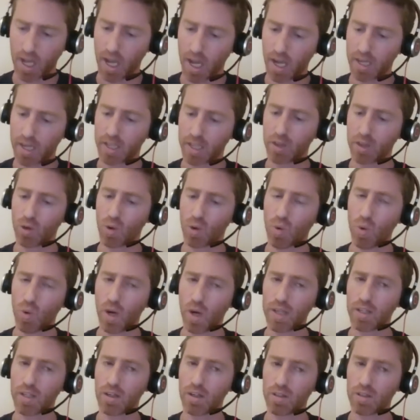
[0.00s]
I can do
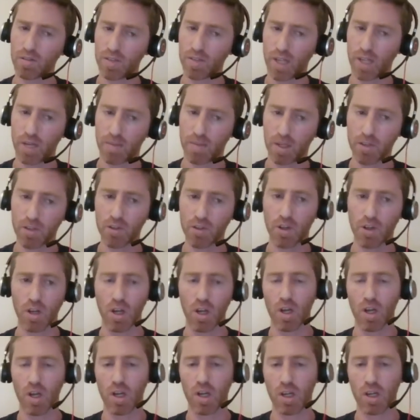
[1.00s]
quite a lot of damage
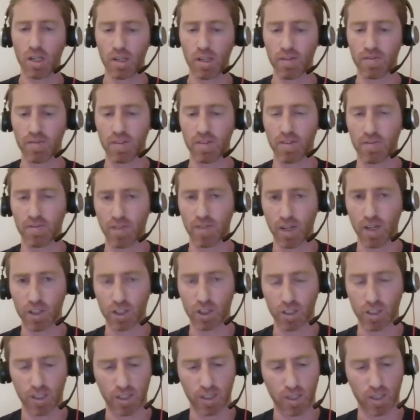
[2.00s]
if the
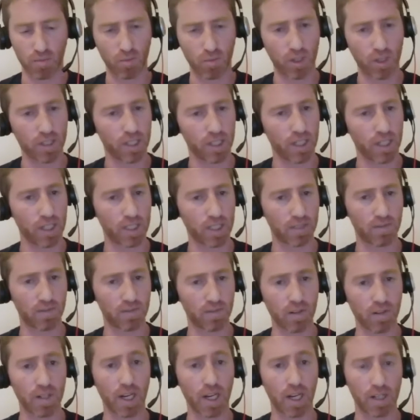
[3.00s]
function that I'm writing is
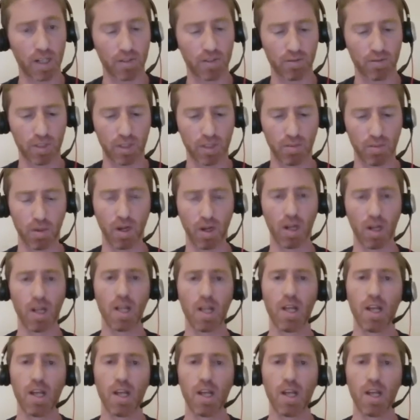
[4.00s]
very unreadable.